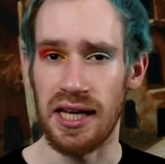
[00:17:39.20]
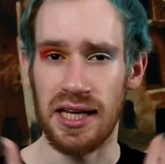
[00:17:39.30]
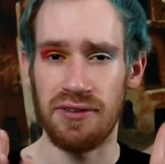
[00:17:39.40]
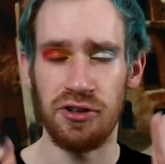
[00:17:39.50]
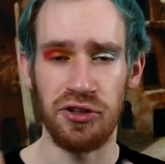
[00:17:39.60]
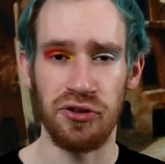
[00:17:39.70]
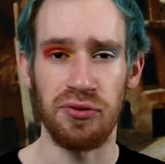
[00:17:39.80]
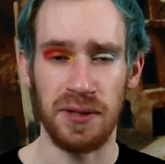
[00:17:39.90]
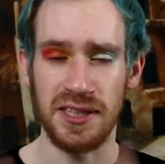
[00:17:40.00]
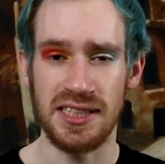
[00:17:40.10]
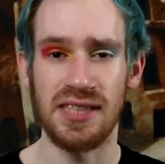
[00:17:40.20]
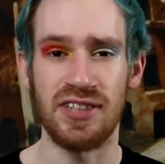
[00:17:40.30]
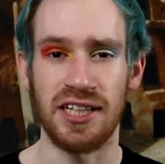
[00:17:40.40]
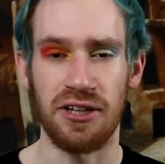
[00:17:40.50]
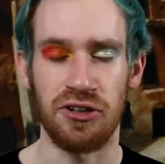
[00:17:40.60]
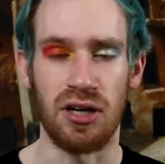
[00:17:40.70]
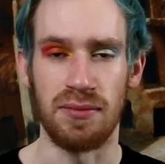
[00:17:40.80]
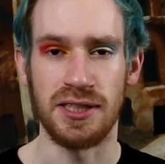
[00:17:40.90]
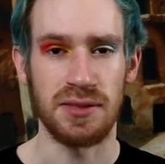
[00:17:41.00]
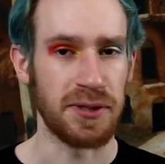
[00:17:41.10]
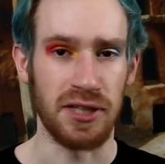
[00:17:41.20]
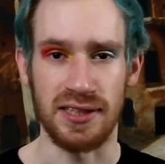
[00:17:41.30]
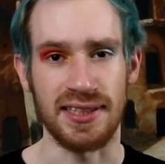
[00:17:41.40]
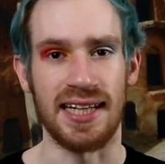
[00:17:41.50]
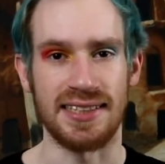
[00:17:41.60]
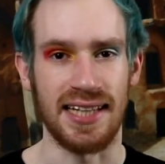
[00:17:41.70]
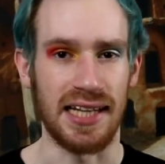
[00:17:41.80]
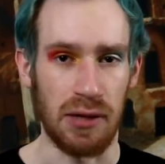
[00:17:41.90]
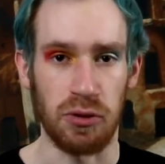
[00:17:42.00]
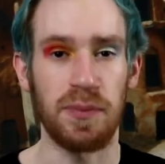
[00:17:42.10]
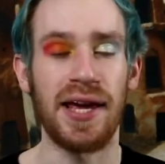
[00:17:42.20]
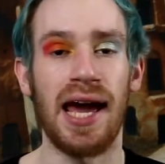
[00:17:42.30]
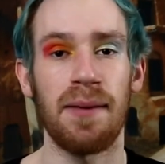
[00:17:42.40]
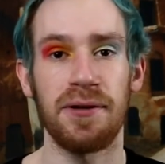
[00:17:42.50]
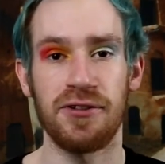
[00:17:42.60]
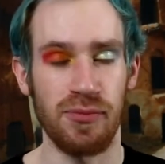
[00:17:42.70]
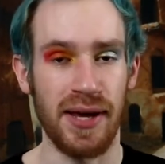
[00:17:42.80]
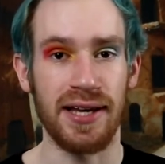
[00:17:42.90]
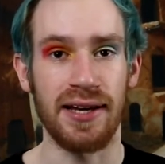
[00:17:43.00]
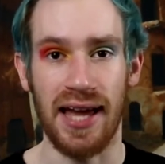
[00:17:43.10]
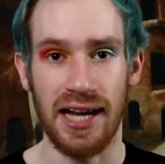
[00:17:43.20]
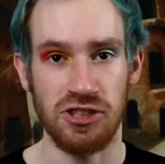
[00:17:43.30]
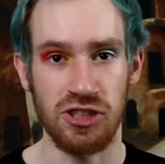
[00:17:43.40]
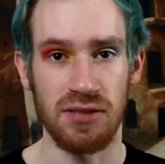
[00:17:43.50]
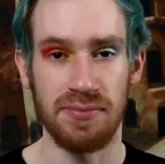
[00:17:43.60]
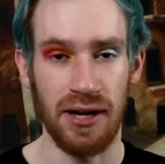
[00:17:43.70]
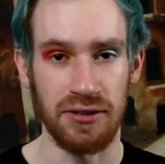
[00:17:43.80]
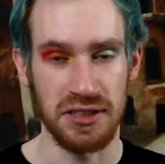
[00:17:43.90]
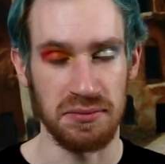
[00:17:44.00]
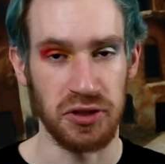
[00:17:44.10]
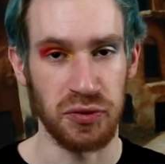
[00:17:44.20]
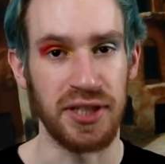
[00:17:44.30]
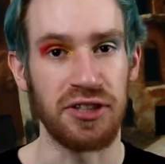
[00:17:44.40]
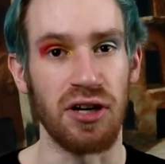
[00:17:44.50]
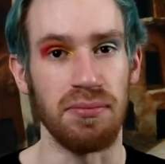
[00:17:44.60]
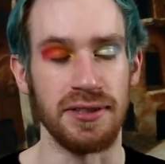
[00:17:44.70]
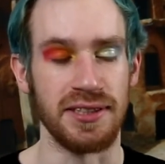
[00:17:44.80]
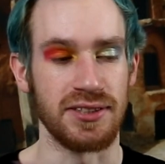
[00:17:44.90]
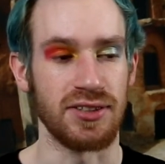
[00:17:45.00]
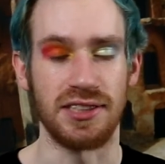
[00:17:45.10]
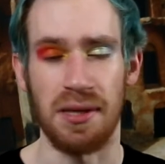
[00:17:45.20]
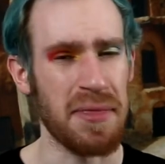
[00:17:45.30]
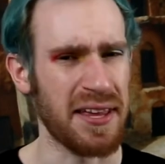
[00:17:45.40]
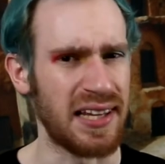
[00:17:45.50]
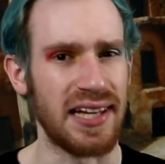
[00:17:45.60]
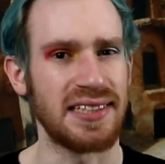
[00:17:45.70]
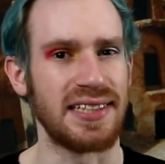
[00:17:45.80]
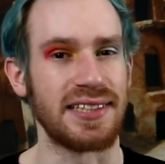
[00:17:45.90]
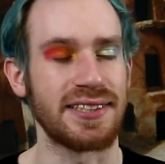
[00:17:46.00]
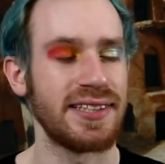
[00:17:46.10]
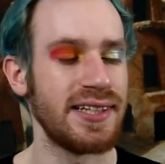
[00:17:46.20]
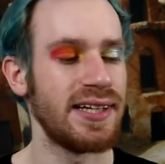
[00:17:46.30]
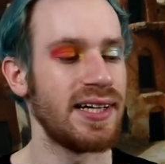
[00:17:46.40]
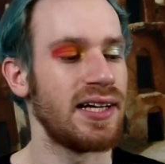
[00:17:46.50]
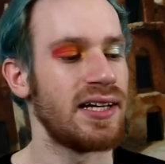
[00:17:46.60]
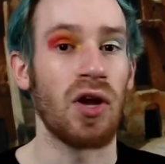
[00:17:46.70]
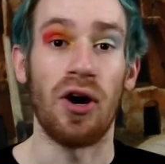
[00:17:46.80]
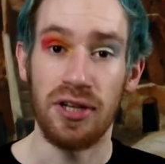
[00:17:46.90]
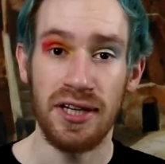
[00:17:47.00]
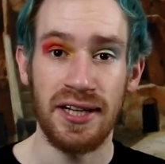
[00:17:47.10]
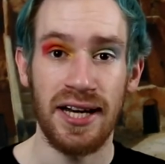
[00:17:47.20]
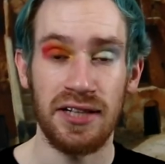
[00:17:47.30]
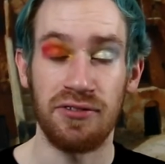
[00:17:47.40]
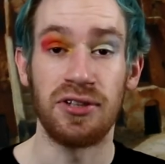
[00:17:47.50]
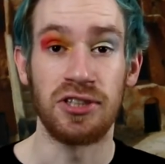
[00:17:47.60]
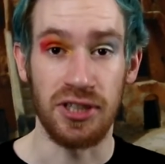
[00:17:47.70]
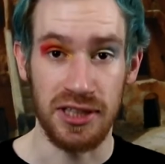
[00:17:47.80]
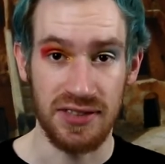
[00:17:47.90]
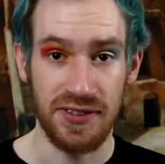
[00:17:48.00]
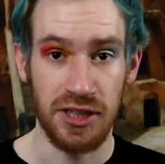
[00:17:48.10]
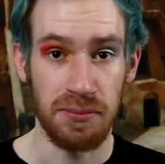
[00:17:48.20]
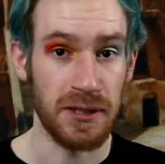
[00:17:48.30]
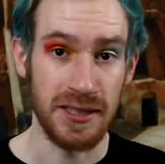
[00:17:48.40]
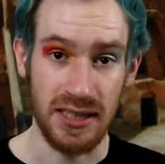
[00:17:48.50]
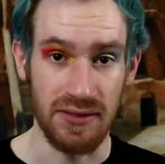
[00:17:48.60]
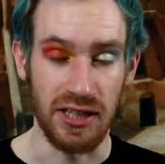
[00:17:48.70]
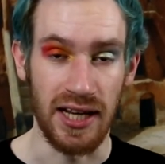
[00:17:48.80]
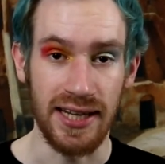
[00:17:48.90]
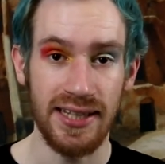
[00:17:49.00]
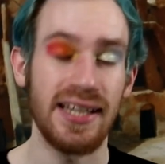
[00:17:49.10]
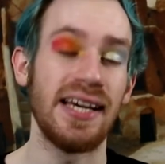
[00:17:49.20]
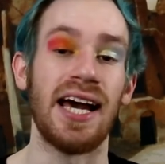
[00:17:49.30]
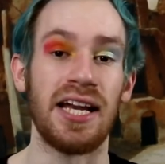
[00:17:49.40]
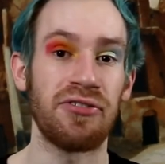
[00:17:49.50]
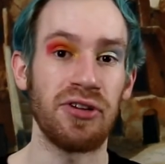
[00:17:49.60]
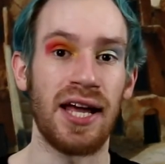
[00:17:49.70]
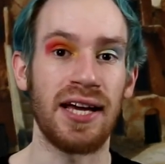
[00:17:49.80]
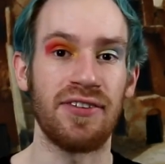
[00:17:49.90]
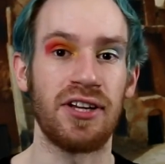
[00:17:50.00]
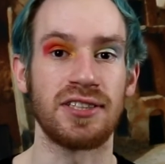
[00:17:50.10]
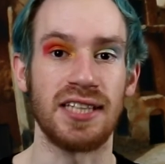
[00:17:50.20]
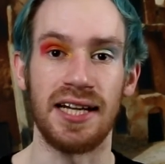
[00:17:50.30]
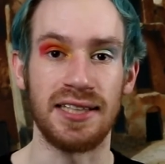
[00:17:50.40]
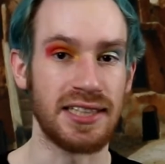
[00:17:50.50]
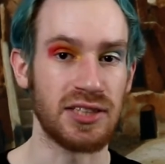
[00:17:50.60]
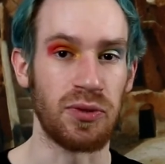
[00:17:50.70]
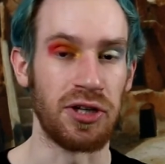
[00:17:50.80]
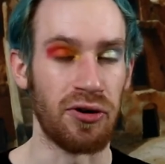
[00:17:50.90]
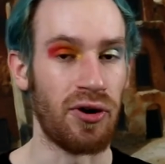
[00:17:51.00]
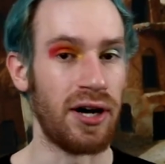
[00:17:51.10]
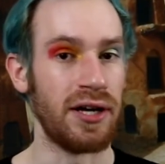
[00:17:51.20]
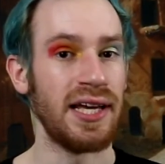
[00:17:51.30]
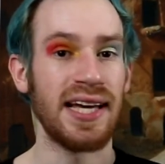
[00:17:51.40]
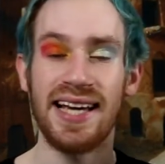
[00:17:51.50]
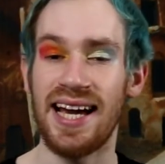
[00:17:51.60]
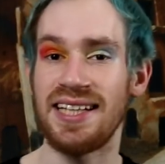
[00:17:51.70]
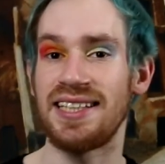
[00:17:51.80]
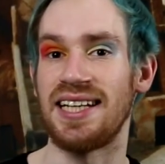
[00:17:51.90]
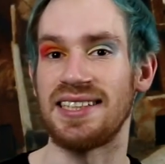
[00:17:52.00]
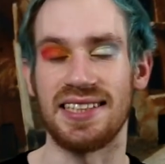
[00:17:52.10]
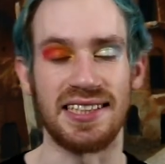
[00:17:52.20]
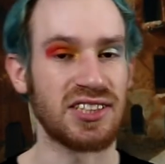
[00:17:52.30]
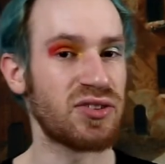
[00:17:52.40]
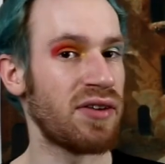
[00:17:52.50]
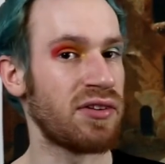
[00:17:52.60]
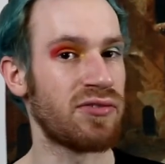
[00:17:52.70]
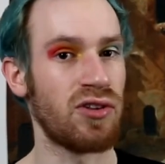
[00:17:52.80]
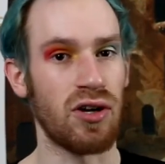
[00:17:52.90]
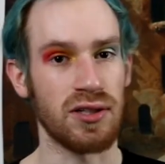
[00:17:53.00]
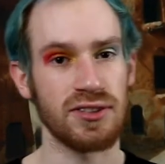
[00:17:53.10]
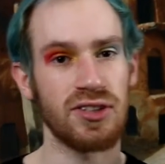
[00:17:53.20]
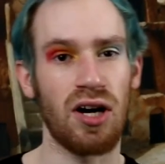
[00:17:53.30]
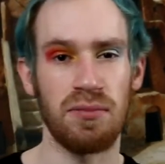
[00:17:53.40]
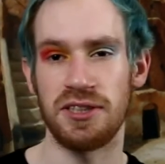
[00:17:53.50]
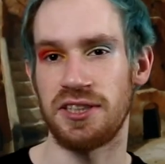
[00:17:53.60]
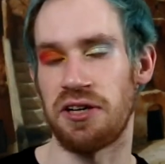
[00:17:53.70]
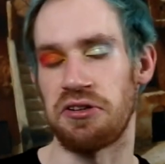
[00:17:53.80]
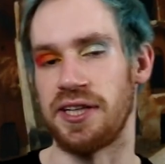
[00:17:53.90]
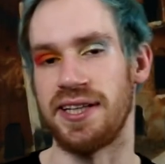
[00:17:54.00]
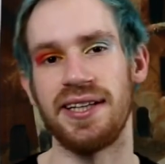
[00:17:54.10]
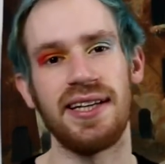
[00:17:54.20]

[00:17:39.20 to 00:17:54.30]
If you do, please leave that in the comments because, as said, I would be happy to make an actual comparison between companies or something like that. Other than that, if you enjoyed this video, please leave a like. And if you like videos like this one, or candy tastings, travel vlogs, commentary,